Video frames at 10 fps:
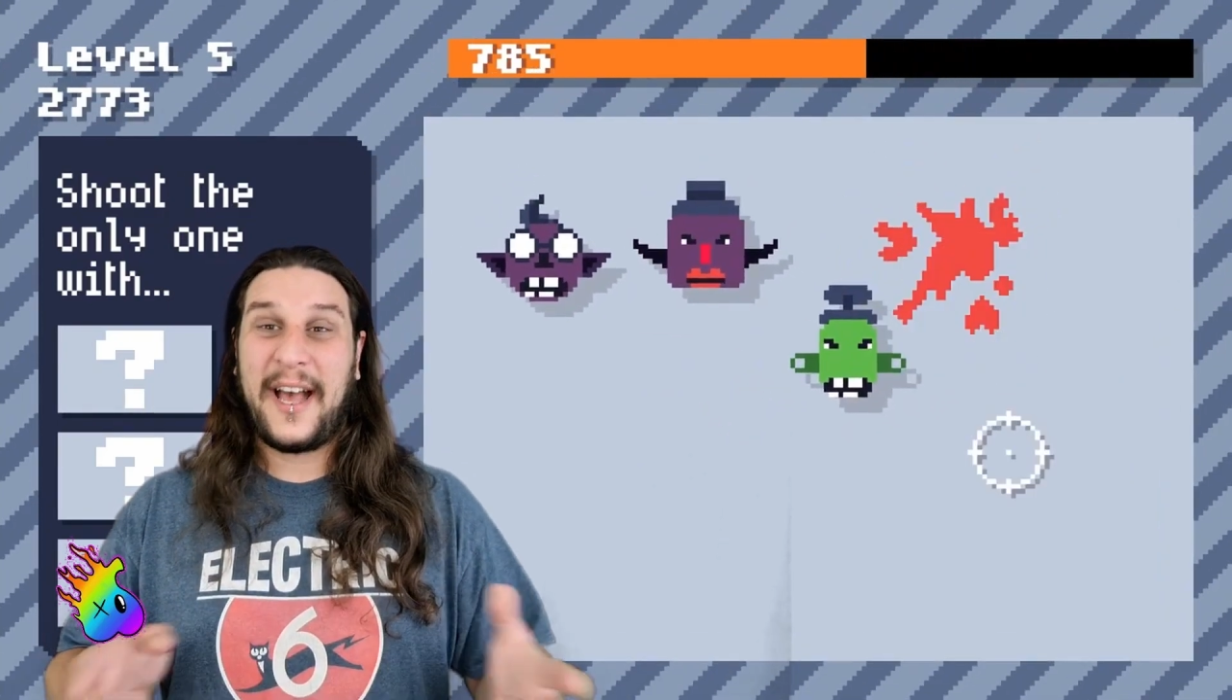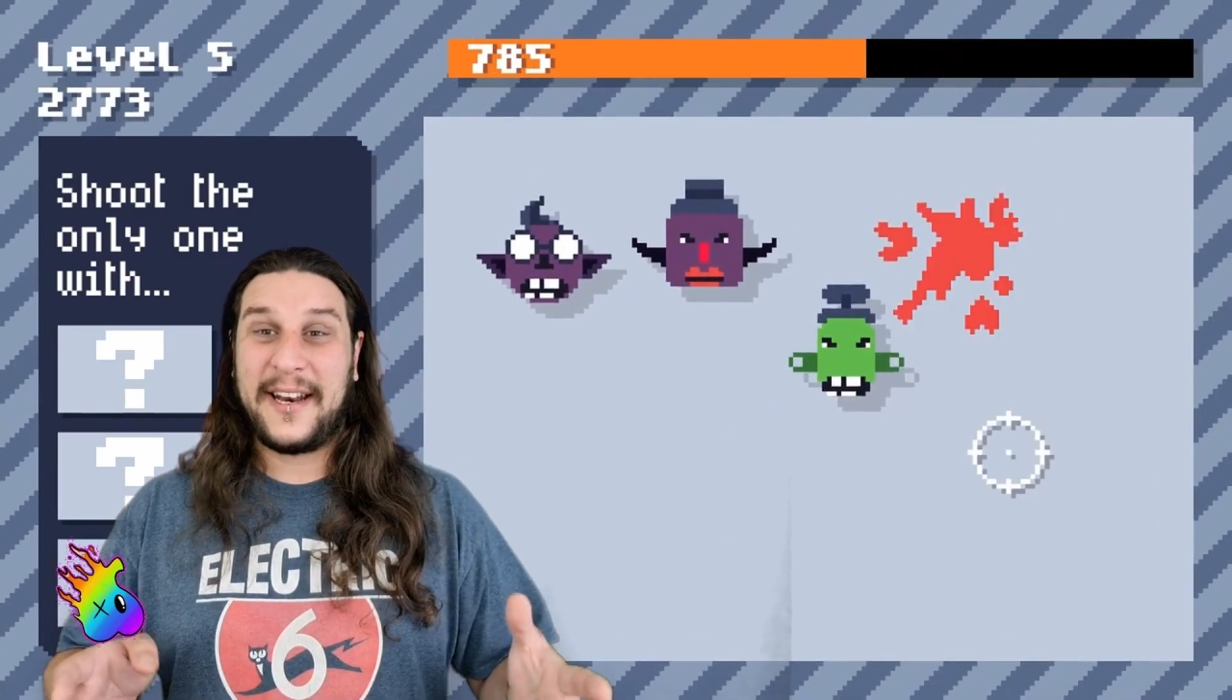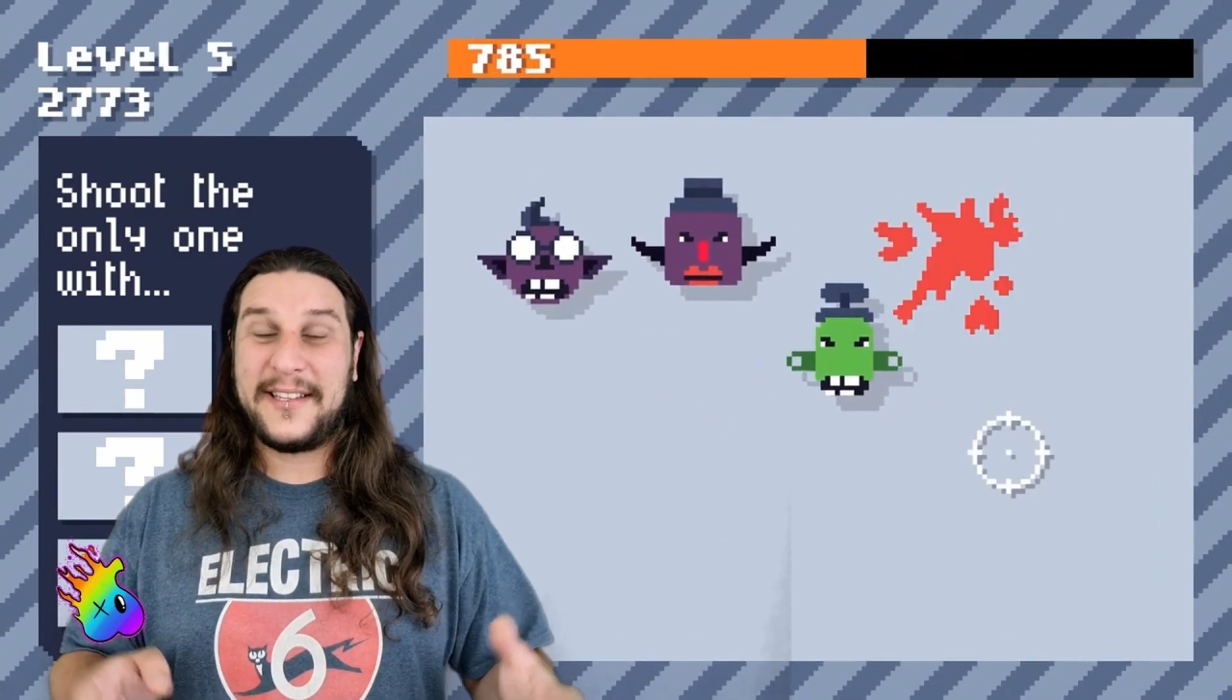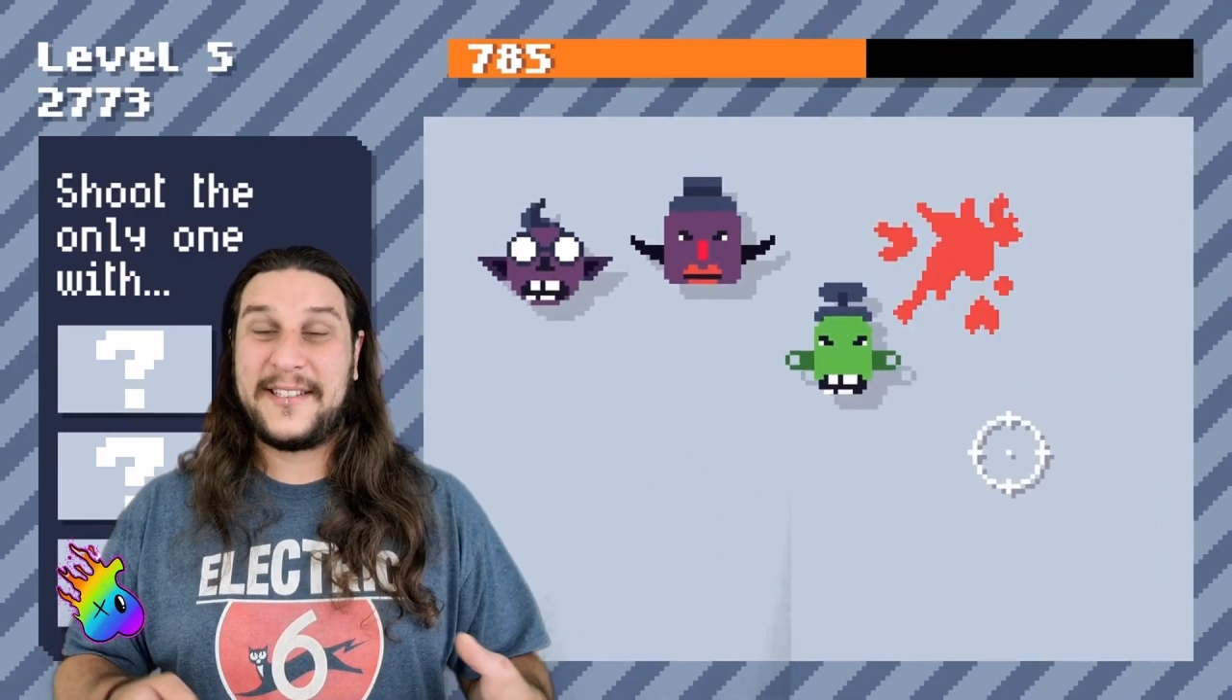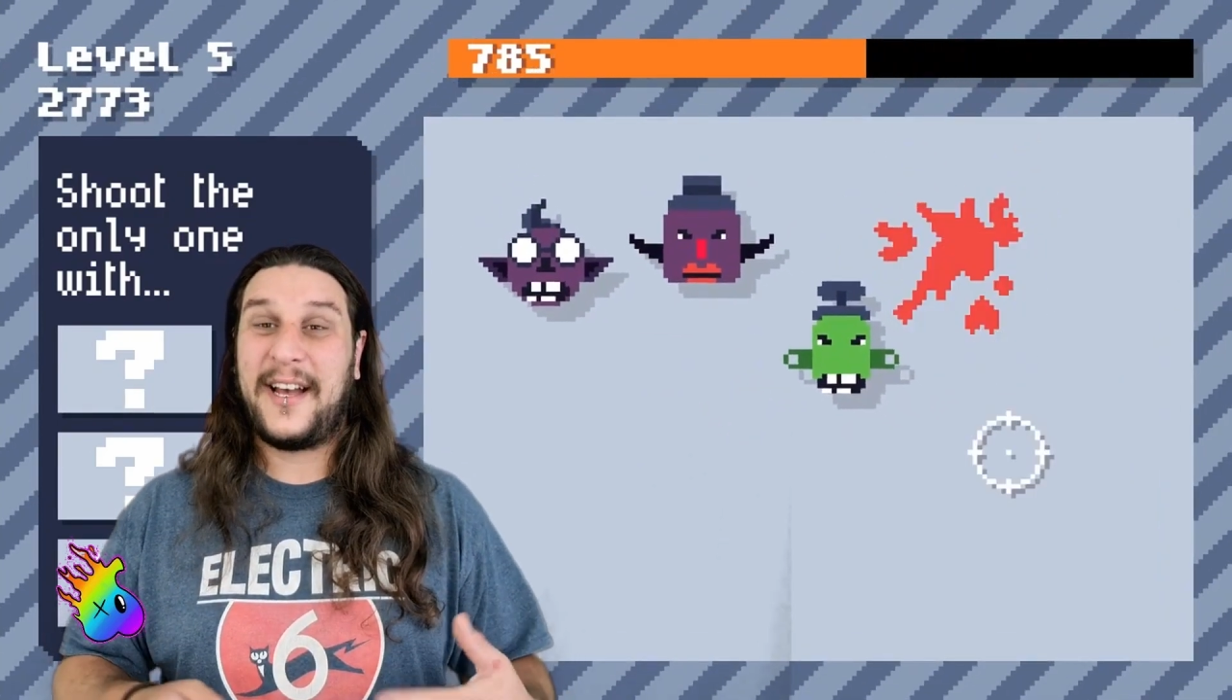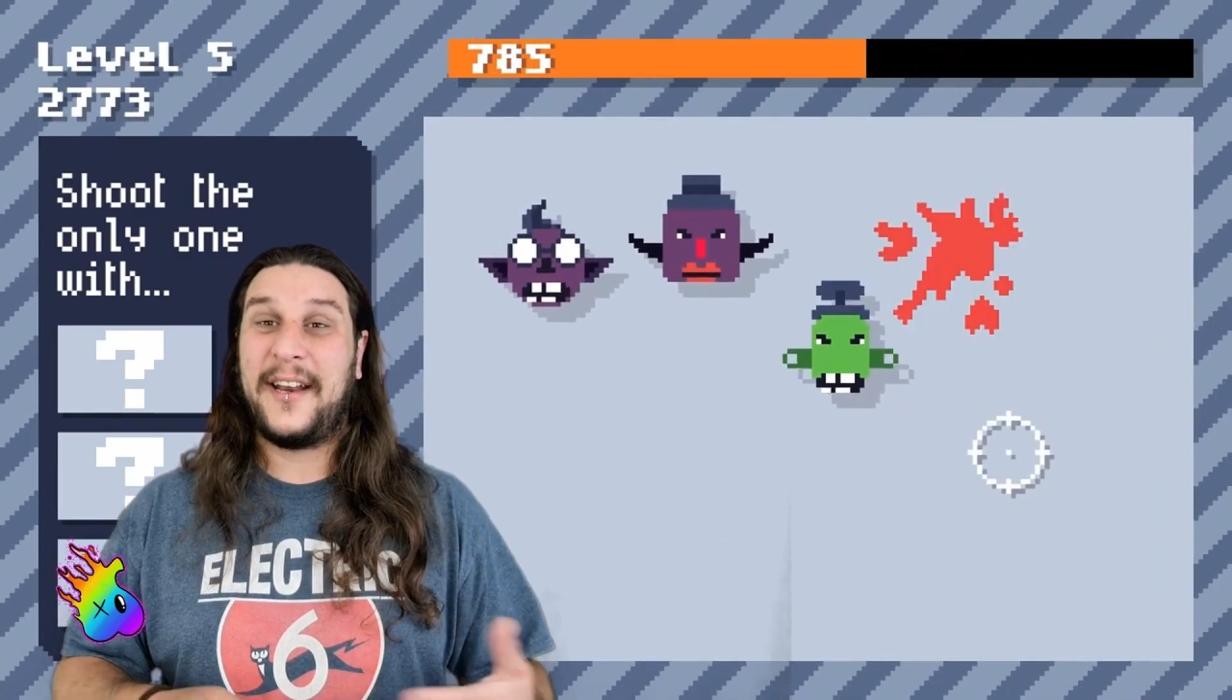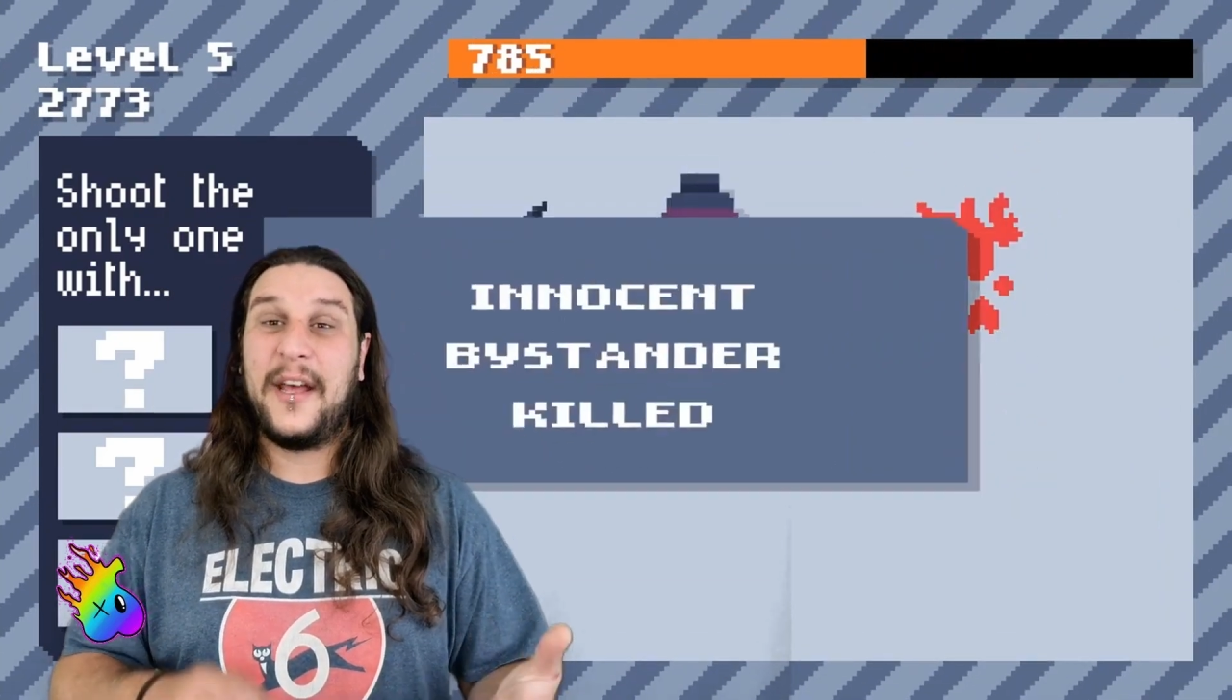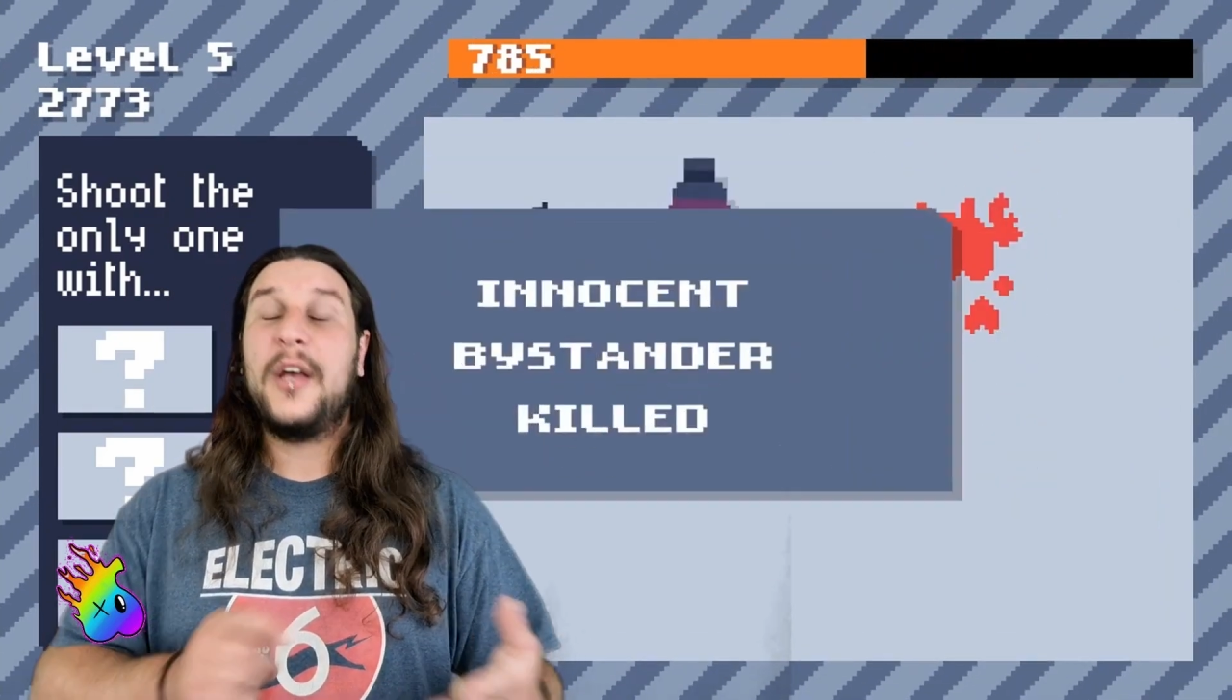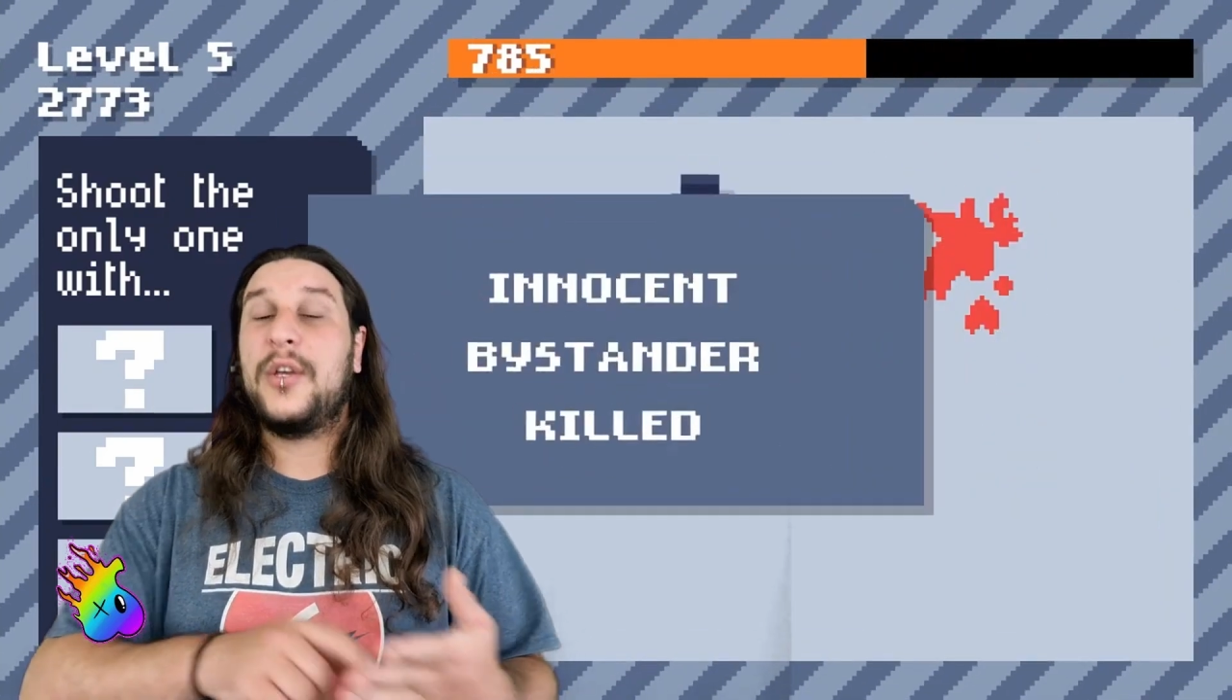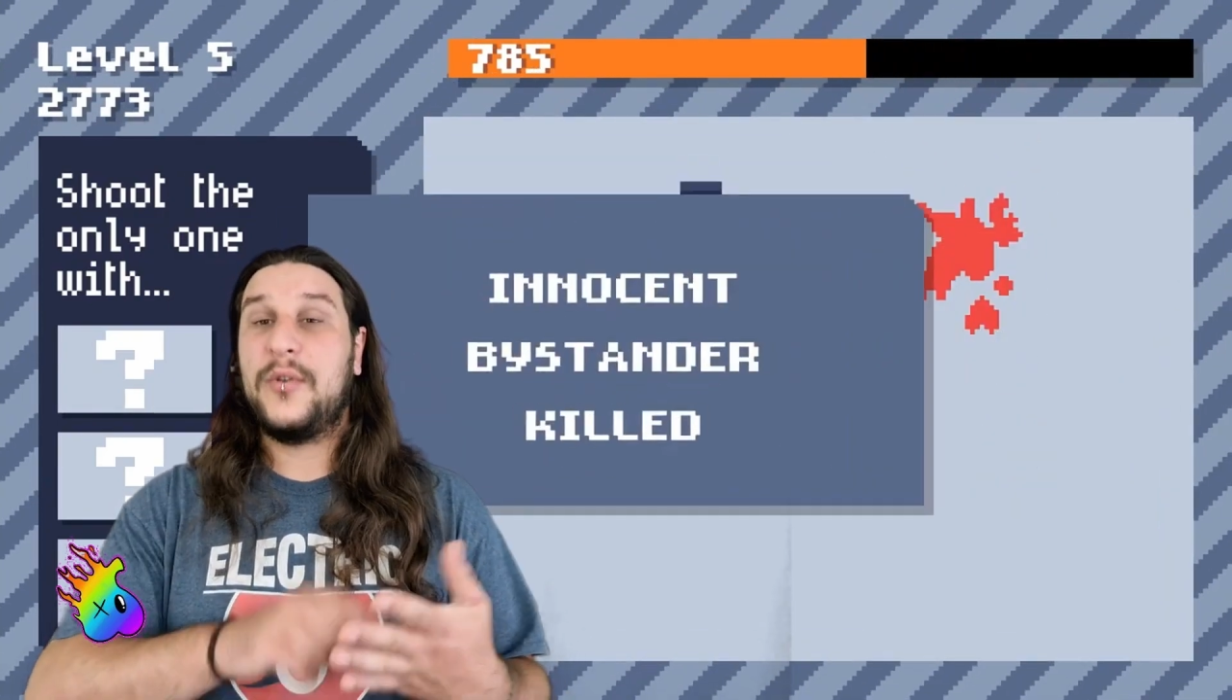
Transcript: and it's done.